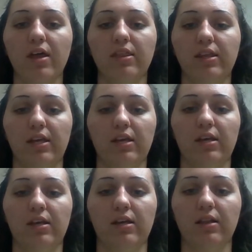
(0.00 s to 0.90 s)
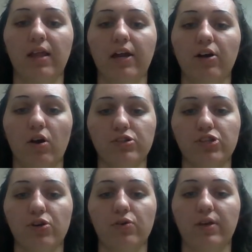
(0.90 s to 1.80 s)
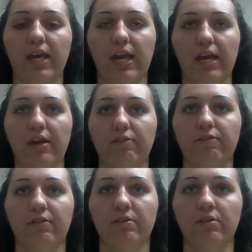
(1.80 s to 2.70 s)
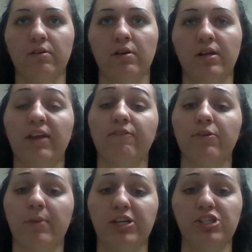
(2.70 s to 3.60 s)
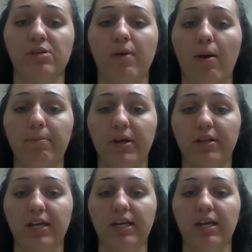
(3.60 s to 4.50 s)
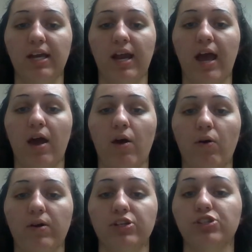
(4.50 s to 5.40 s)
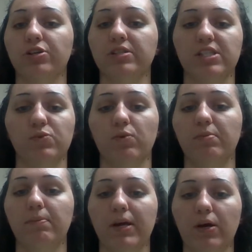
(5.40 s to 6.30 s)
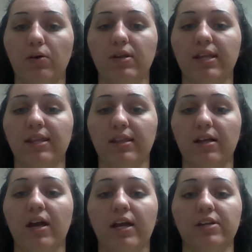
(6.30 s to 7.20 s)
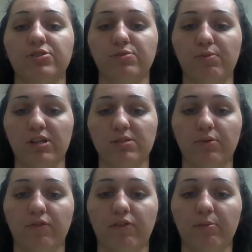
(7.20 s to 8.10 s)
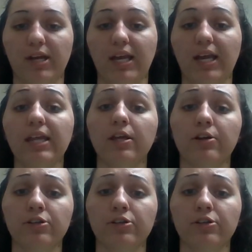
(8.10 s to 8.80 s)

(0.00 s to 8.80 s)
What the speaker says: The letter also gave information about billing and how insurances would be billed, and that the client is responsible for bringing in their